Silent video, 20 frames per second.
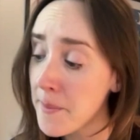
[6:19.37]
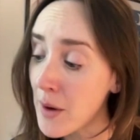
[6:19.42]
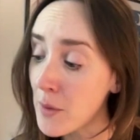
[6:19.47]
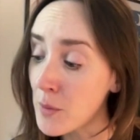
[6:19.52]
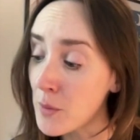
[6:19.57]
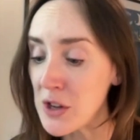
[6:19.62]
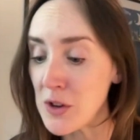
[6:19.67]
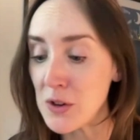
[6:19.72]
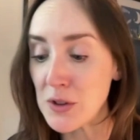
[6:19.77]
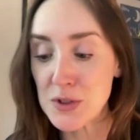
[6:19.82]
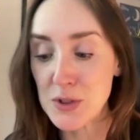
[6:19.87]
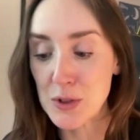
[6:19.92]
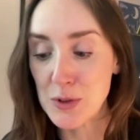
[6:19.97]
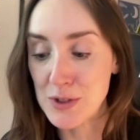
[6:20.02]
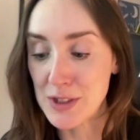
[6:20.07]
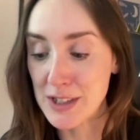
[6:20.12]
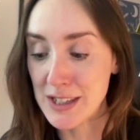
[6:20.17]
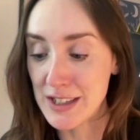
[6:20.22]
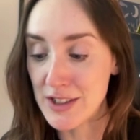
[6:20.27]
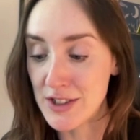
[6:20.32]
We also
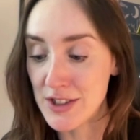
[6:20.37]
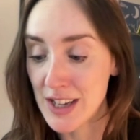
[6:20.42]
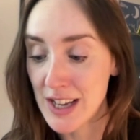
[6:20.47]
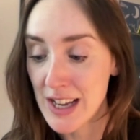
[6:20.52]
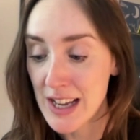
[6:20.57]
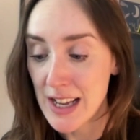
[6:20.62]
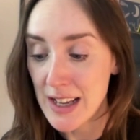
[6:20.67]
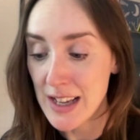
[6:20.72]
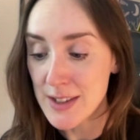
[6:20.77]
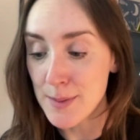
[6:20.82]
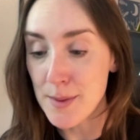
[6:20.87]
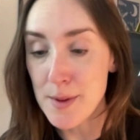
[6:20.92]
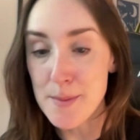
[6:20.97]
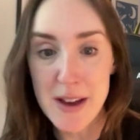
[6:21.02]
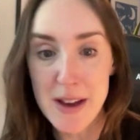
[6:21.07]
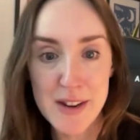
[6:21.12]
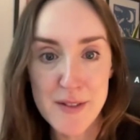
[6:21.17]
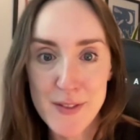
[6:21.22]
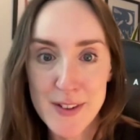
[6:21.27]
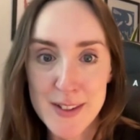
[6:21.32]
did some of the
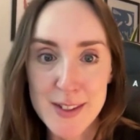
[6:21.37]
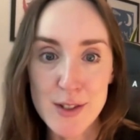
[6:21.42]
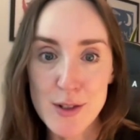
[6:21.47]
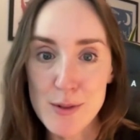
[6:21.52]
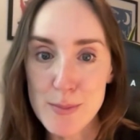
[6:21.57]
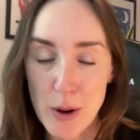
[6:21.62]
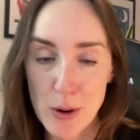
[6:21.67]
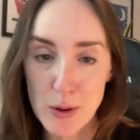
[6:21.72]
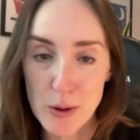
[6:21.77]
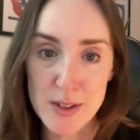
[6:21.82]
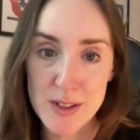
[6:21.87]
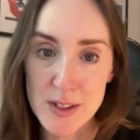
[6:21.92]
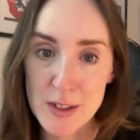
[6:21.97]
metaphysical poets.